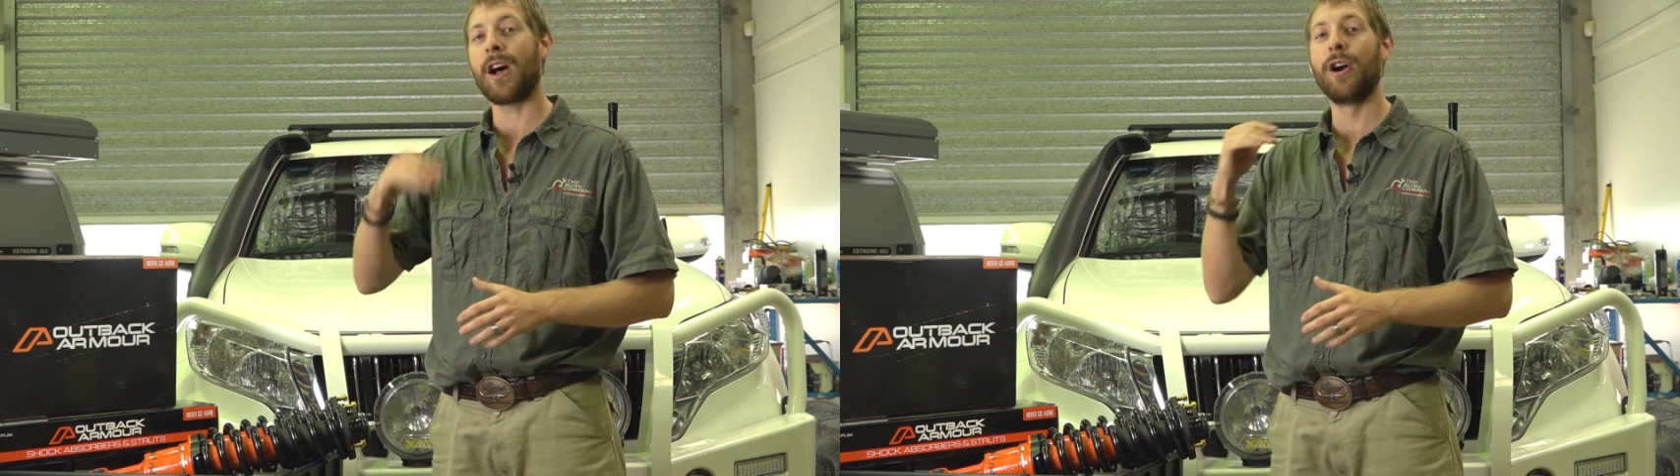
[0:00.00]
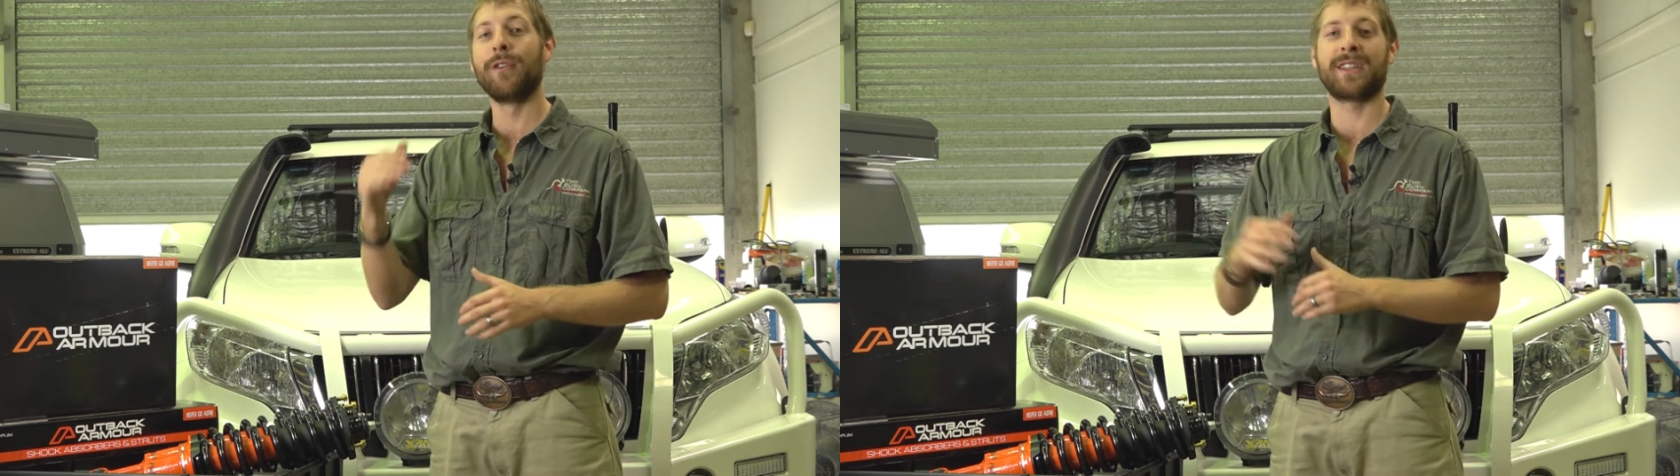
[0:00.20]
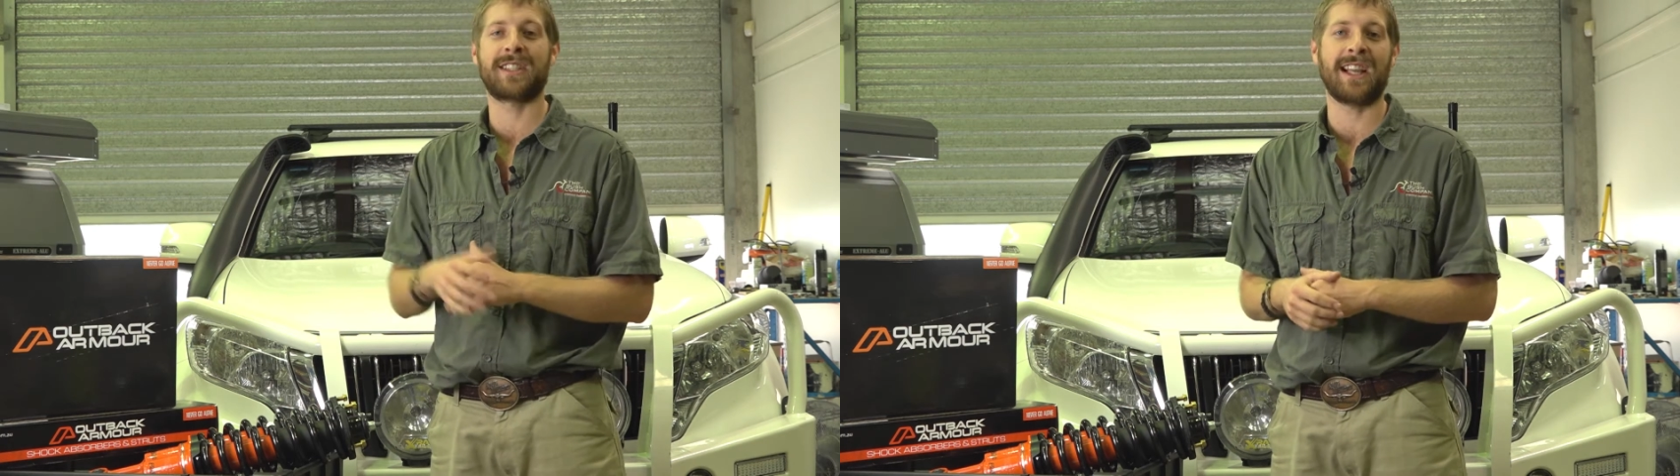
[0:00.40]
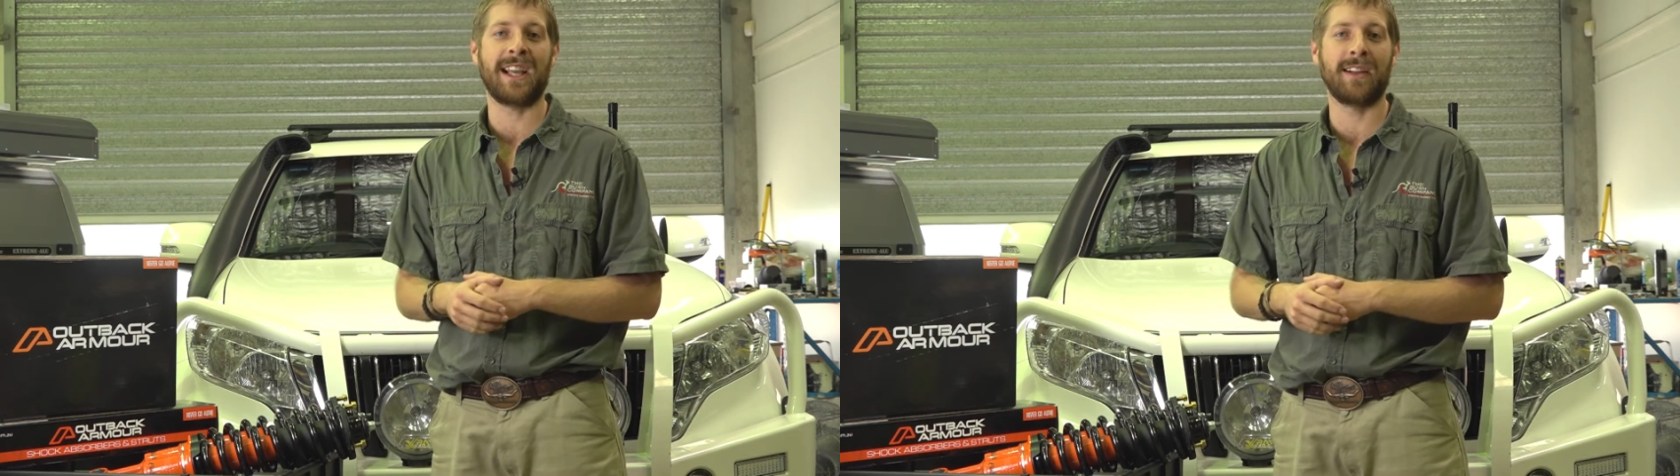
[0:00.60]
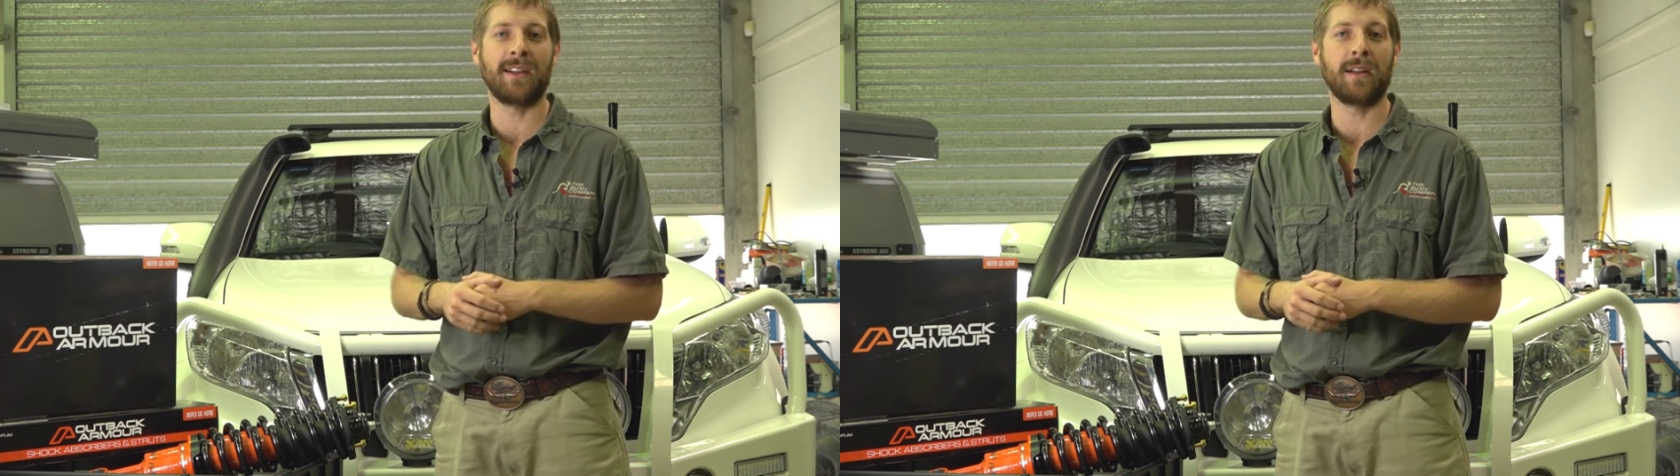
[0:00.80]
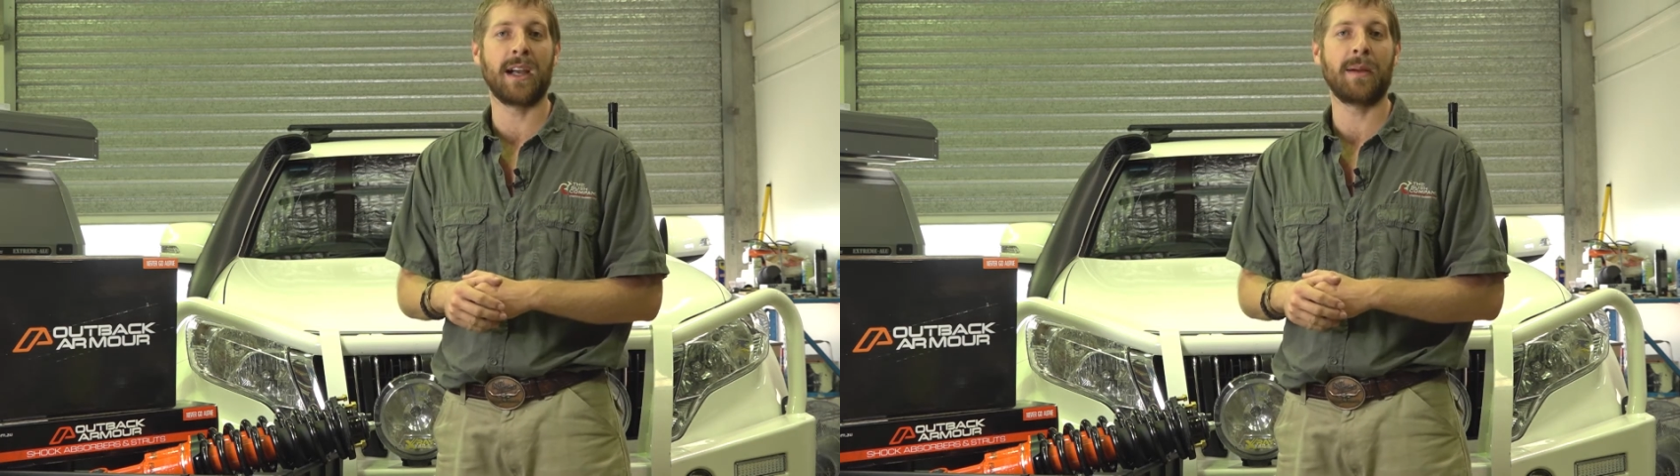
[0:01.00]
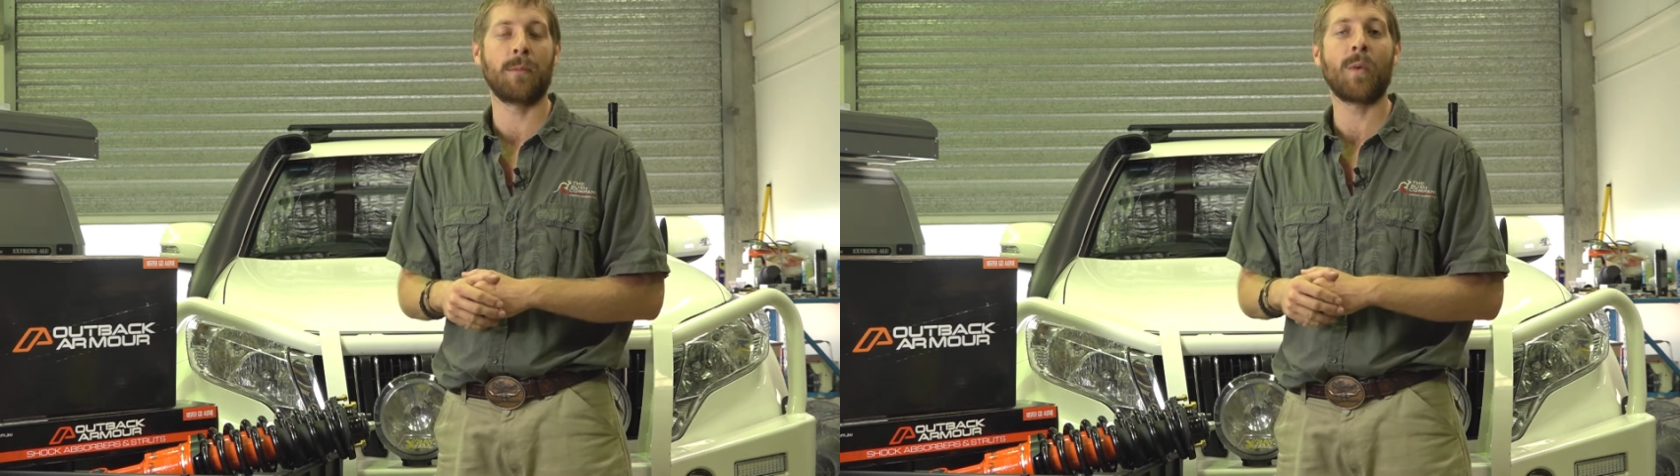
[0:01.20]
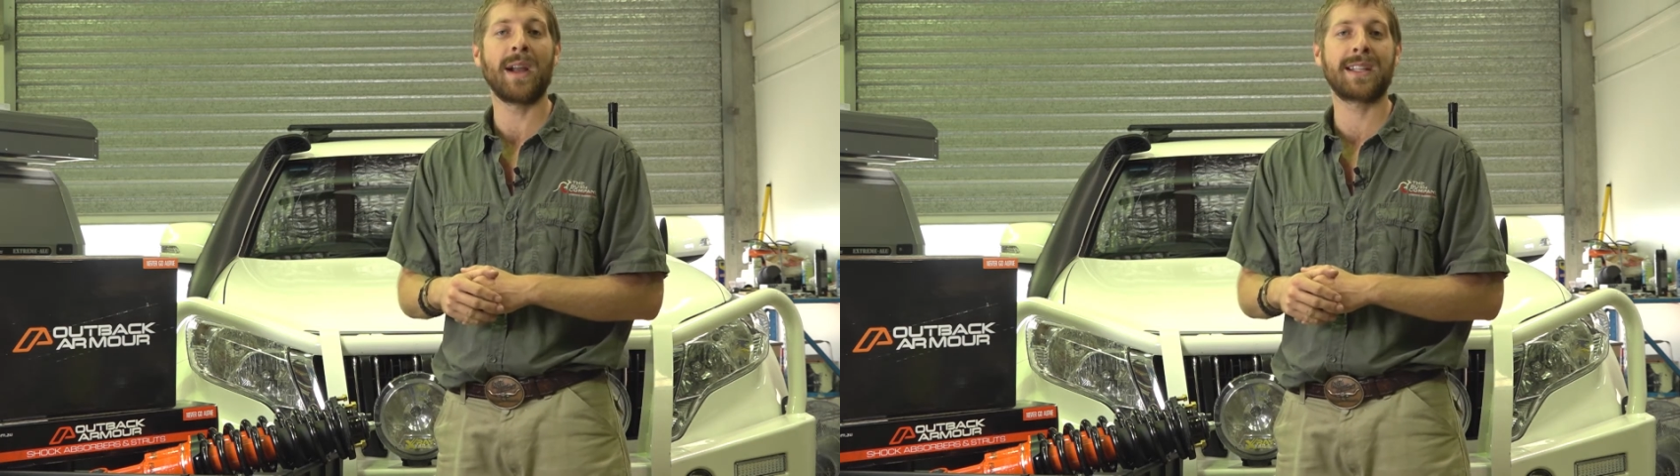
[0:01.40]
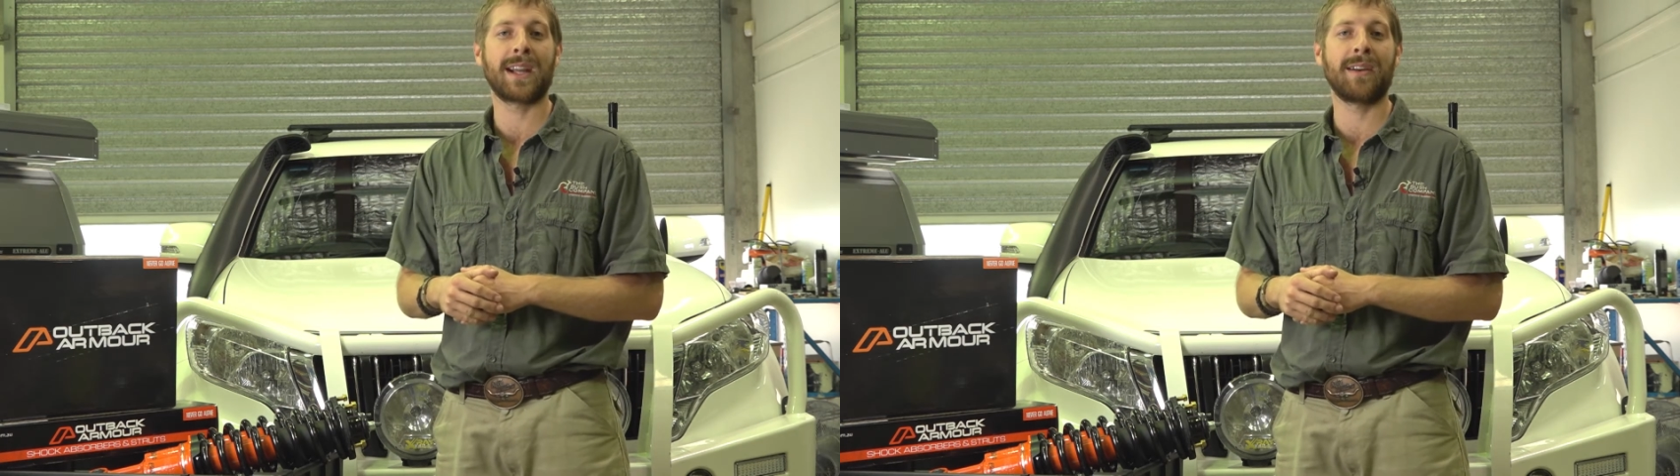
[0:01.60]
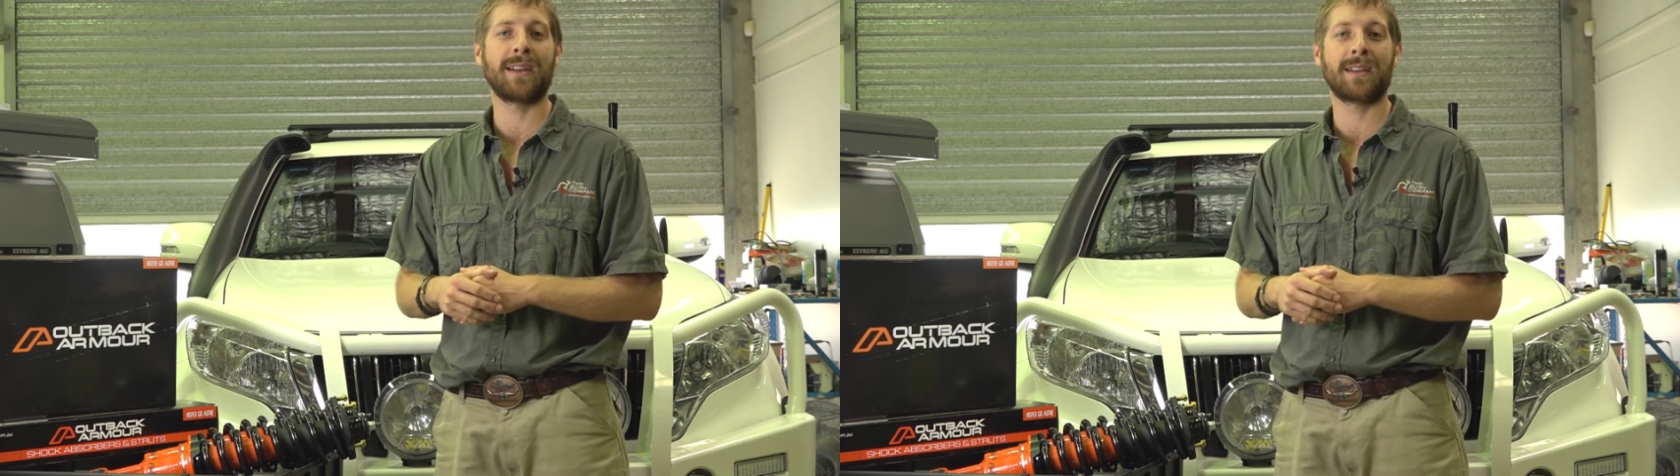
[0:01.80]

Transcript: over standard um, weight carrying